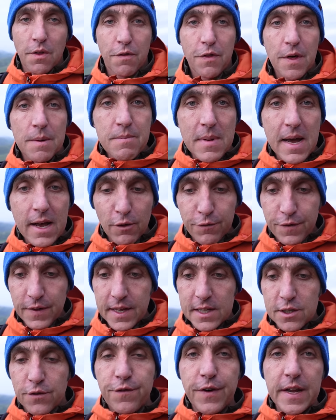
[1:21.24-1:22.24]
the thumbnail for
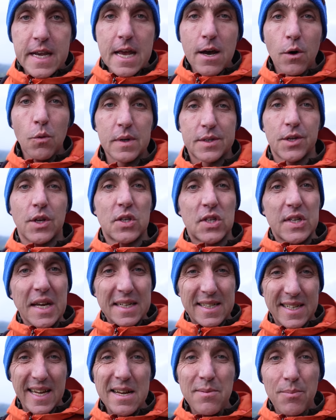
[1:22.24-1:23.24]
this video was a
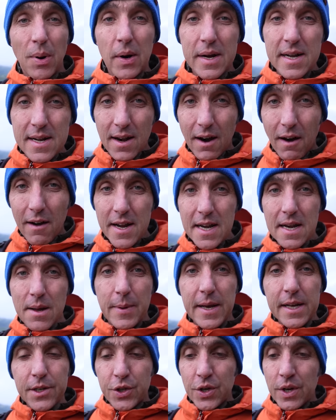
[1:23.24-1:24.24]
16:9
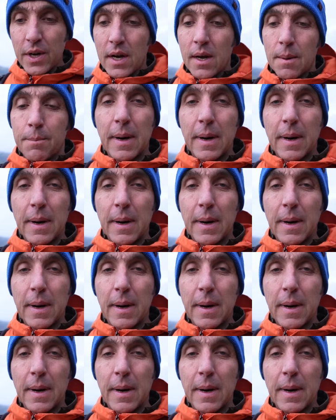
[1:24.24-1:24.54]
image.